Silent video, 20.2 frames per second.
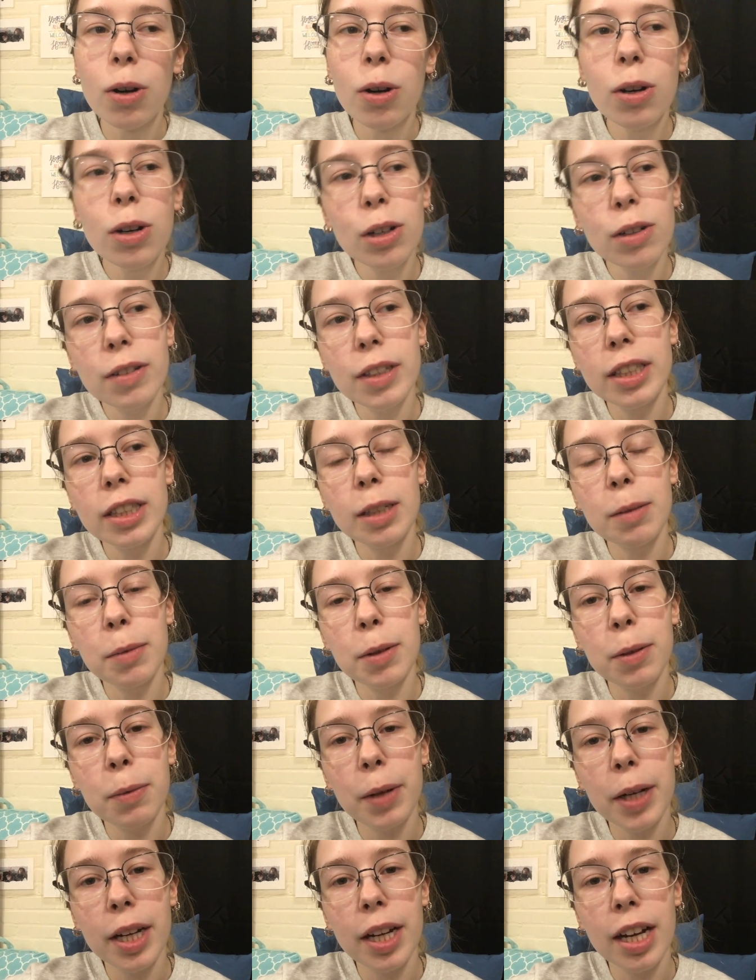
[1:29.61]
or read some of
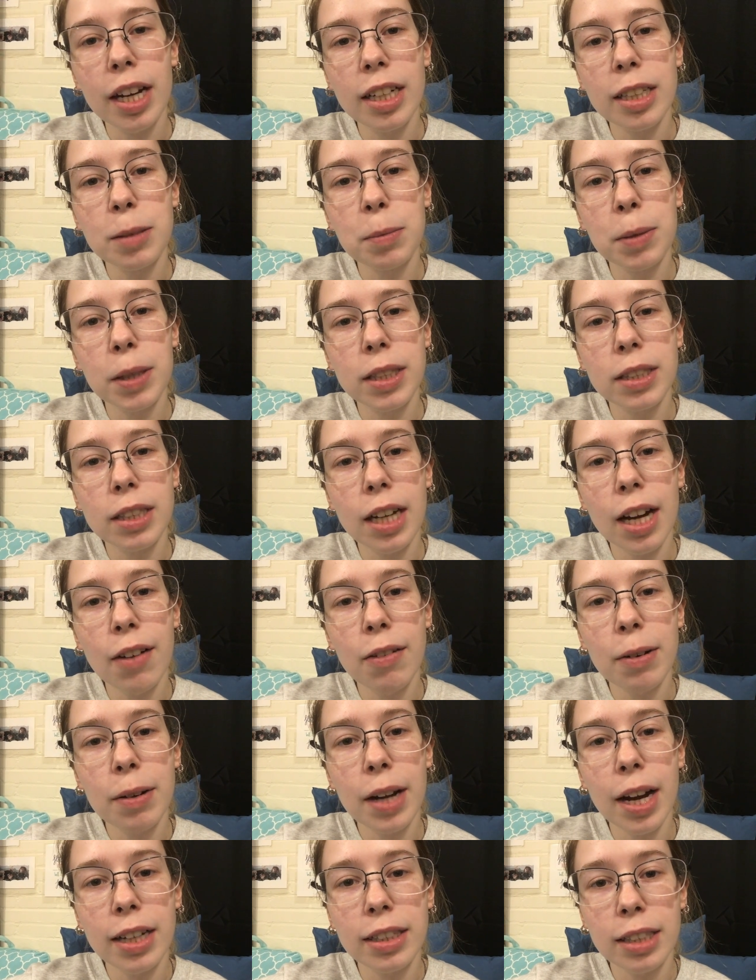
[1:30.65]
the Way of Kings because I
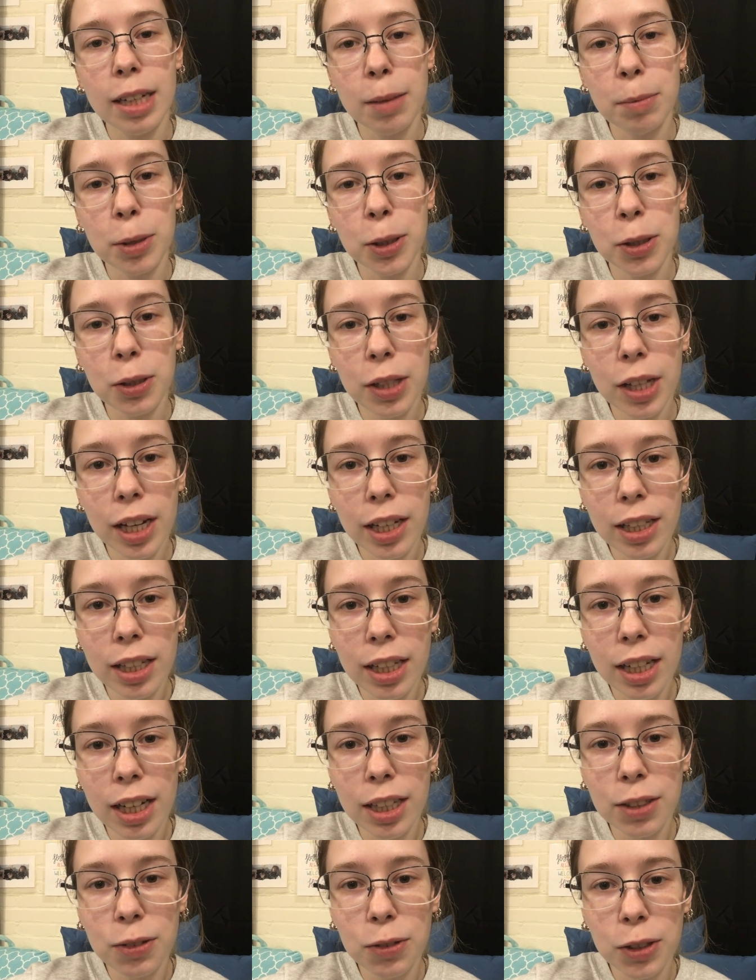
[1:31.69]
haven't had time to do that the
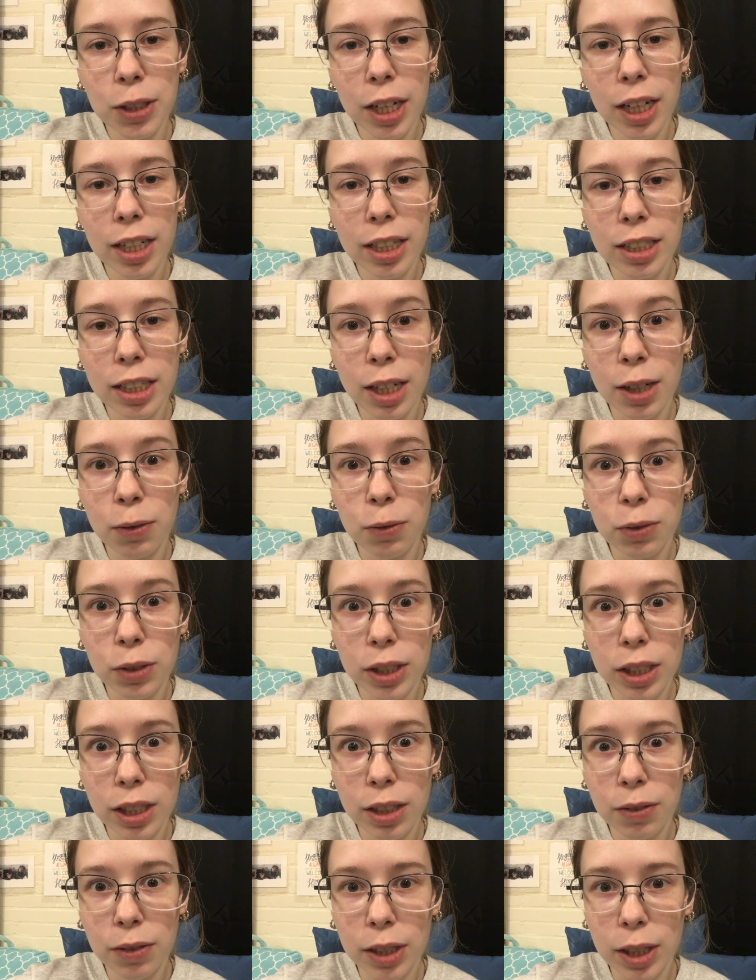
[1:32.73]
last few days and I
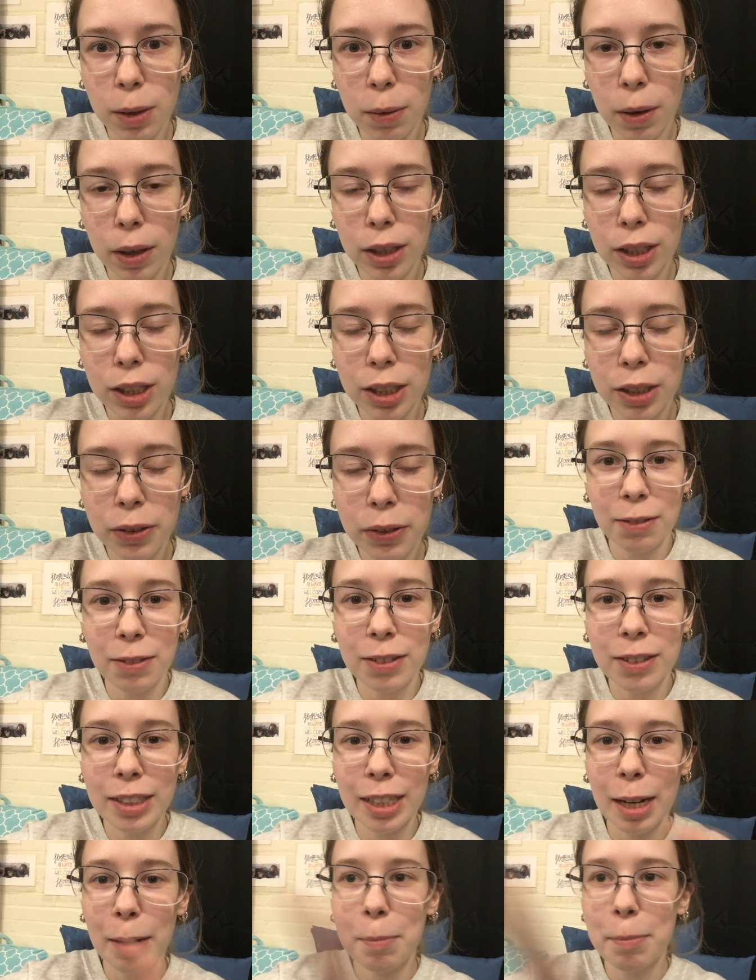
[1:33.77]
really, really want to.
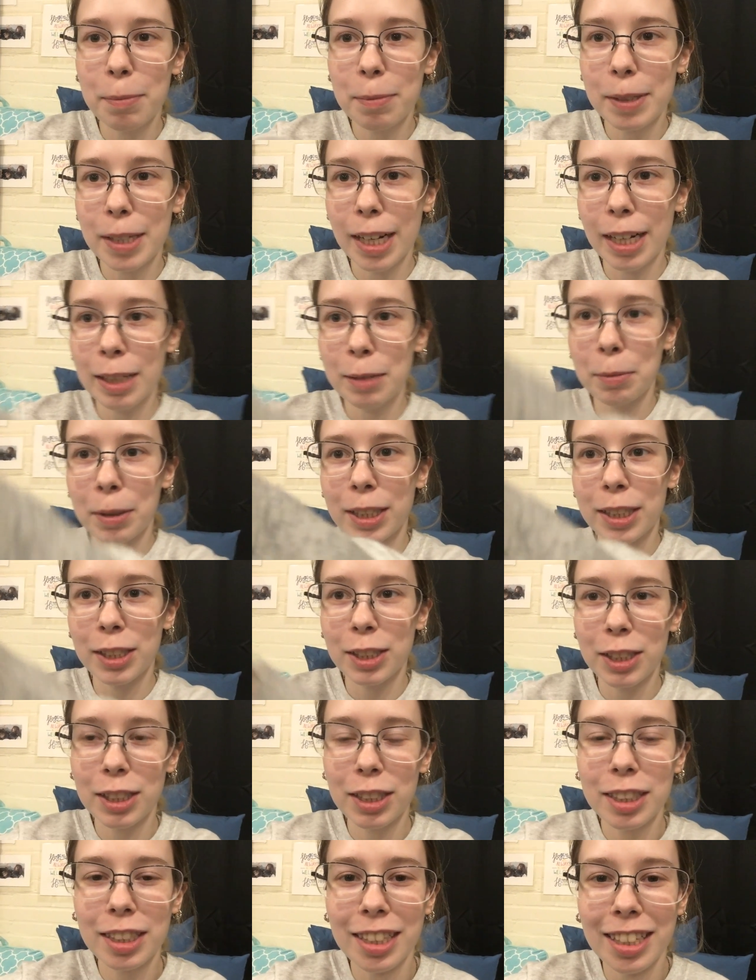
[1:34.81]
Stop text
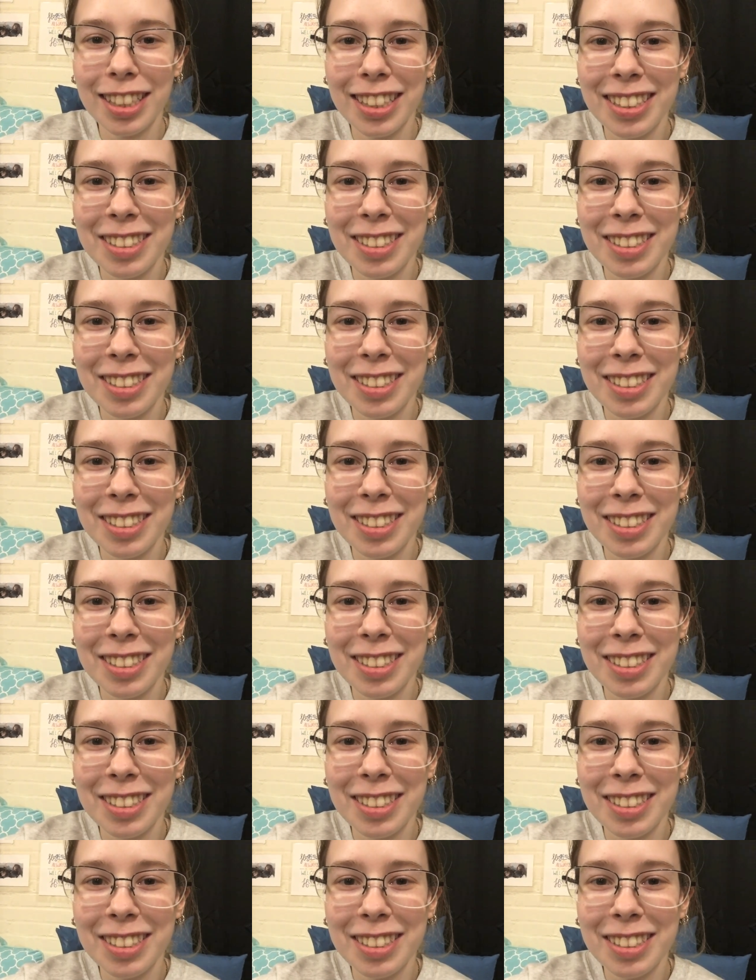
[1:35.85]
messages.